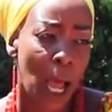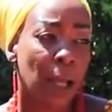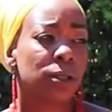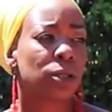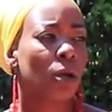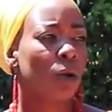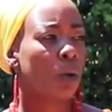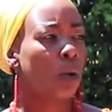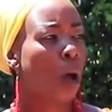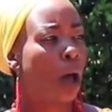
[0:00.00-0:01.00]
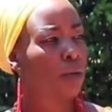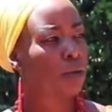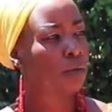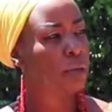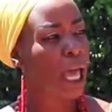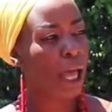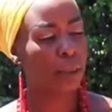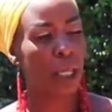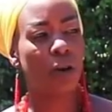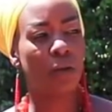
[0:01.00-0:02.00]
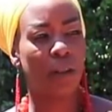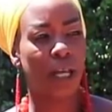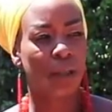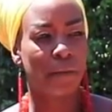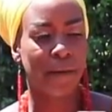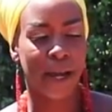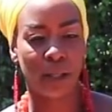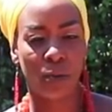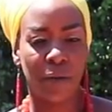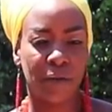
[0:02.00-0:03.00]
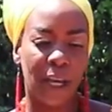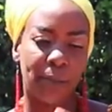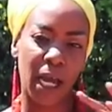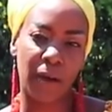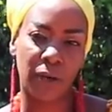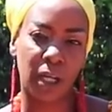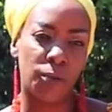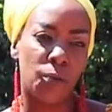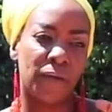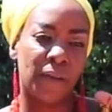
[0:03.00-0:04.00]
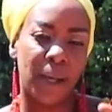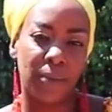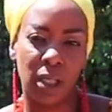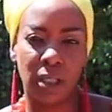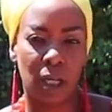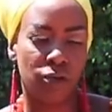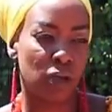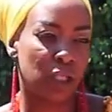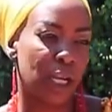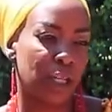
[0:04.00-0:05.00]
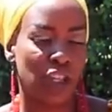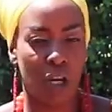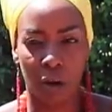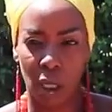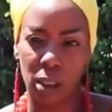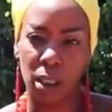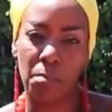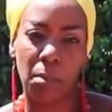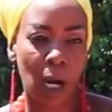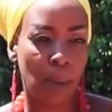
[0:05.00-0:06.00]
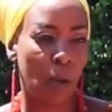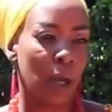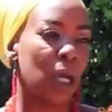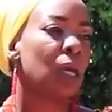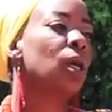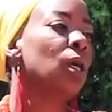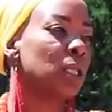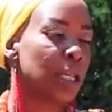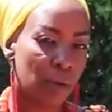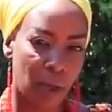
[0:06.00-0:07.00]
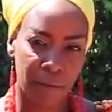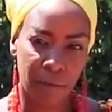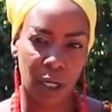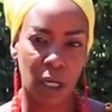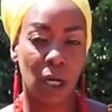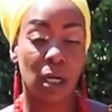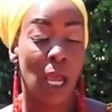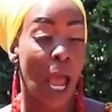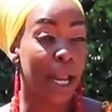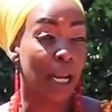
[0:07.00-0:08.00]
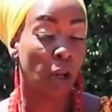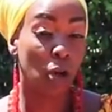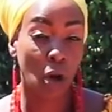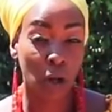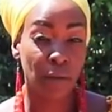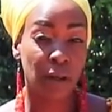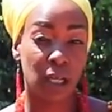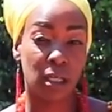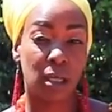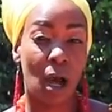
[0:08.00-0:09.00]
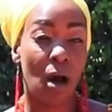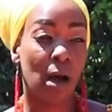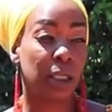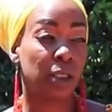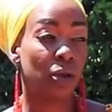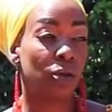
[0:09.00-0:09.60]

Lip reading: And so that thing of like the fact that we've kept Africa and we've kept these countries, Nigeria, Zimbabwe, South Africa, and a lot of us are,